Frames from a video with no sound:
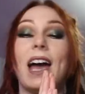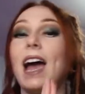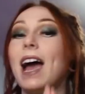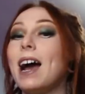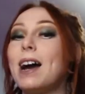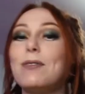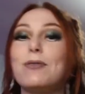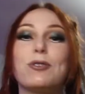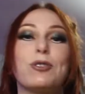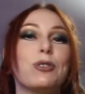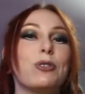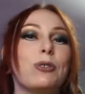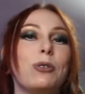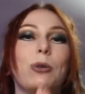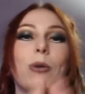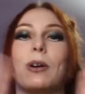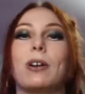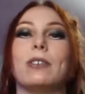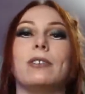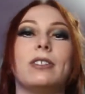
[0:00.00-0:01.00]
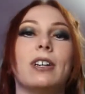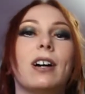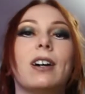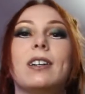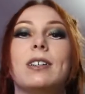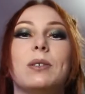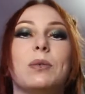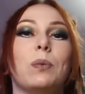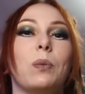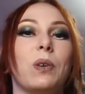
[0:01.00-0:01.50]
After you are
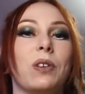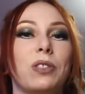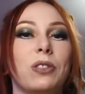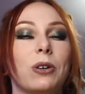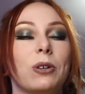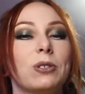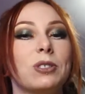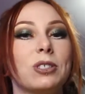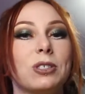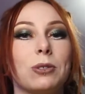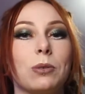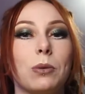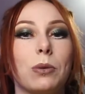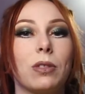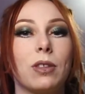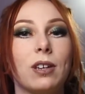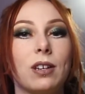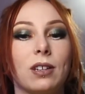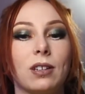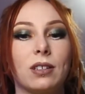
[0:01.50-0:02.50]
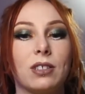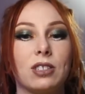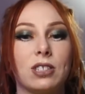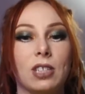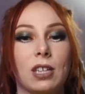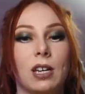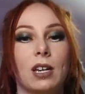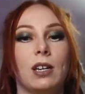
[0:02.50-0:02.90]
done with those two things,